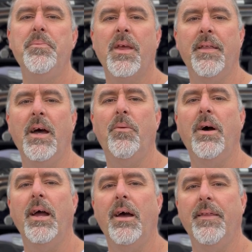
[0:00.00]
And that
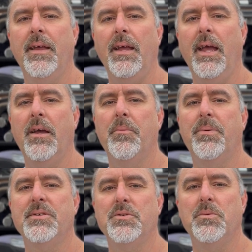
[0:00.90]
way the air
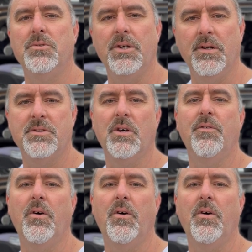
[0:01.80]
compressor will turn itself